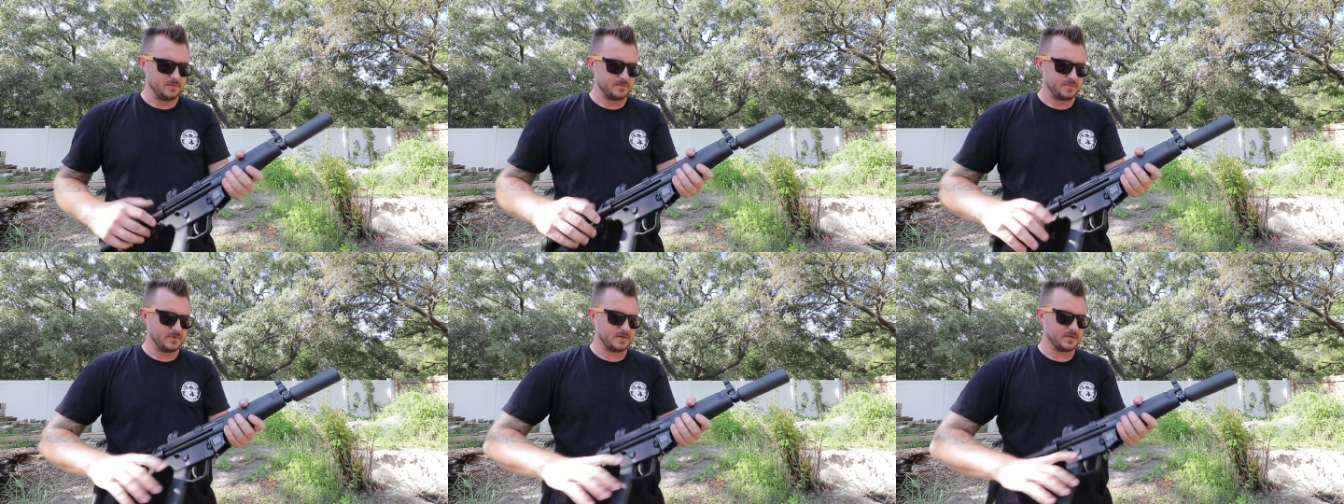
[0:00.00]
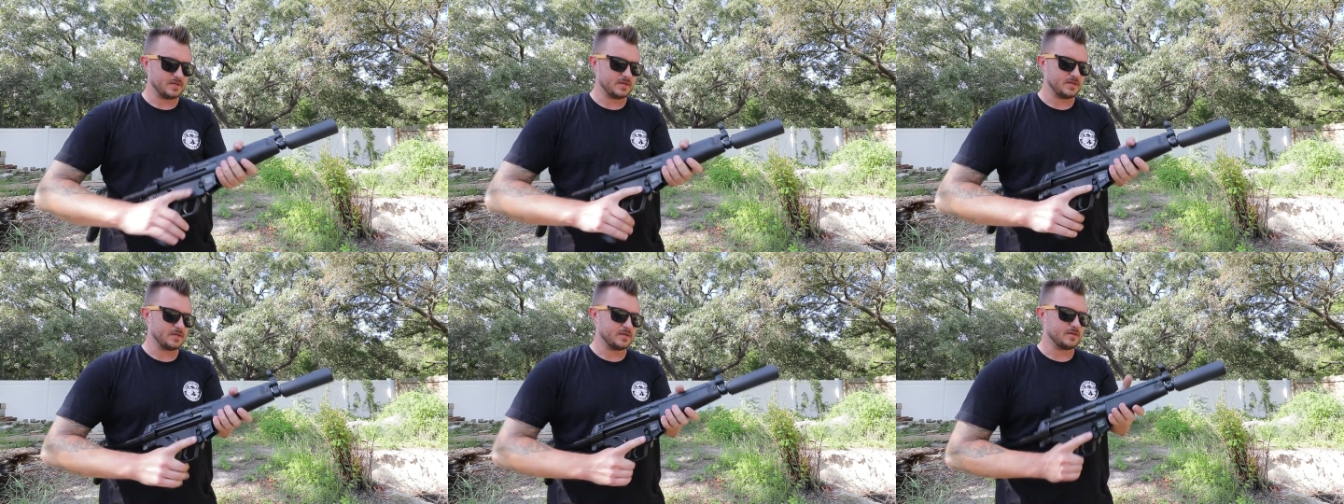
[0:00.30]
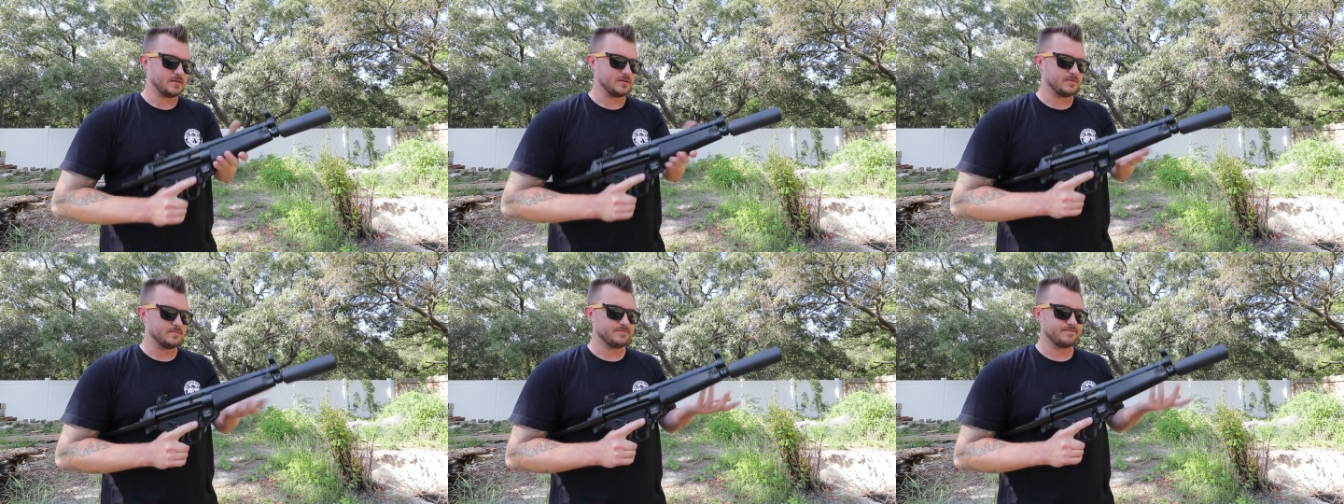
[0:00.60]
but
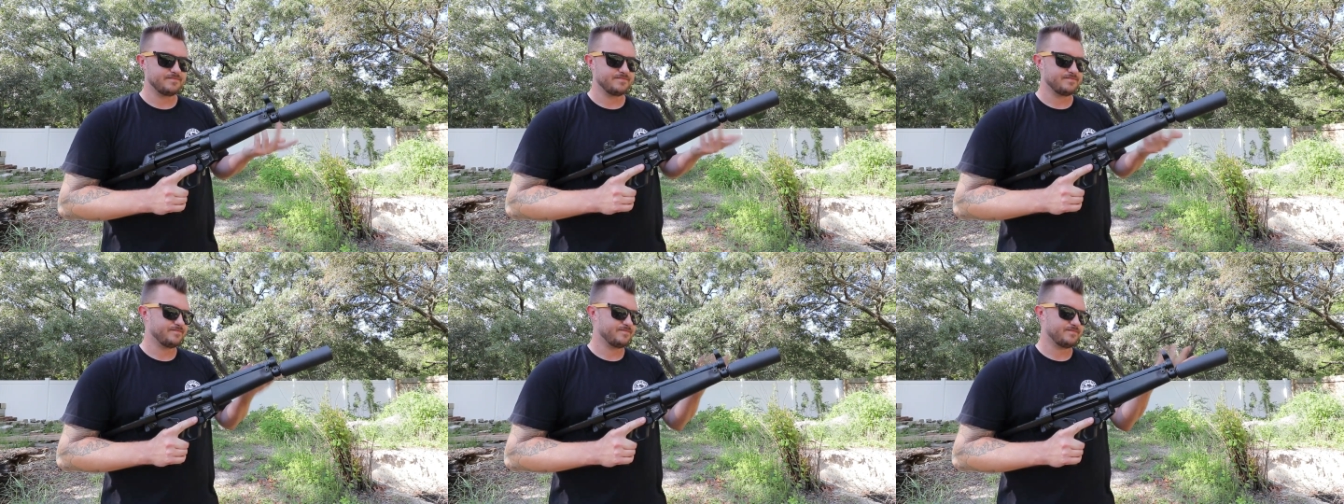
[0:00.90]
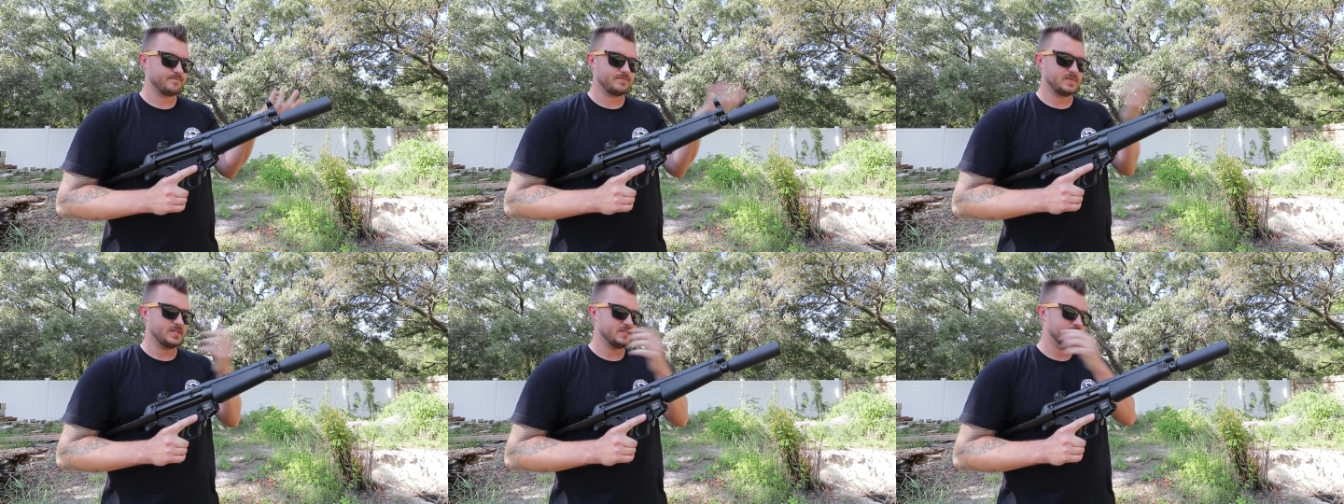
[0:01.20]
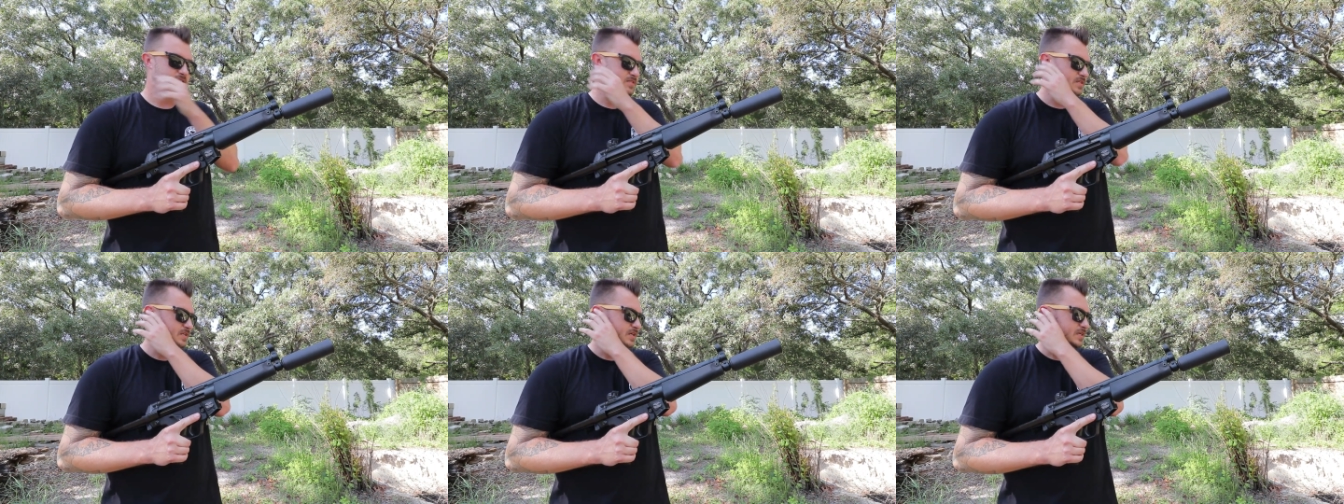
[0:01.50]
uh, this
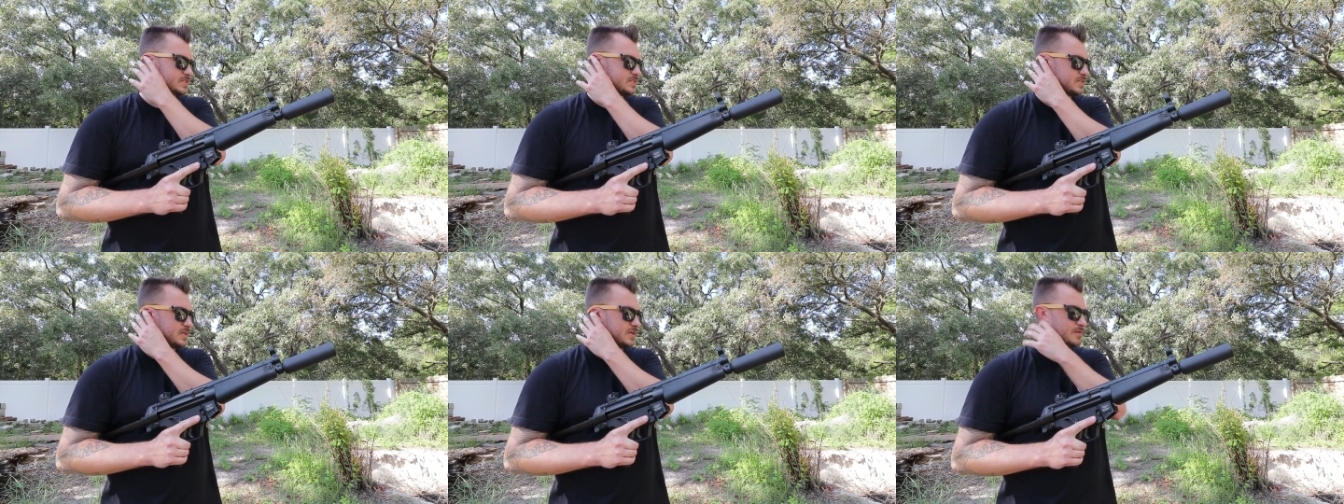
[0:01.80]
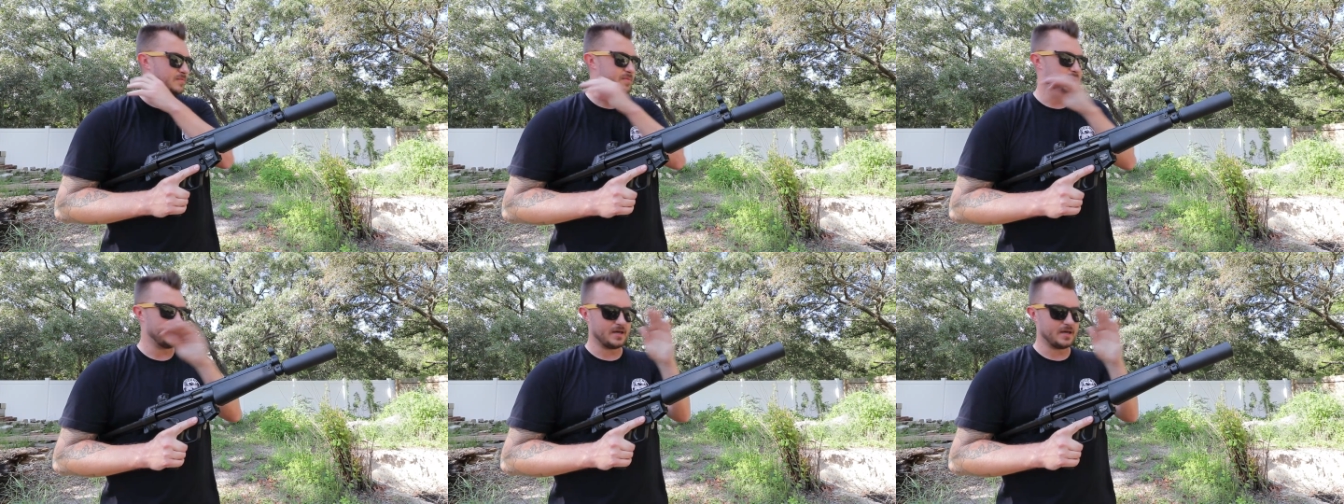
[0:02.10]
is a nice setup.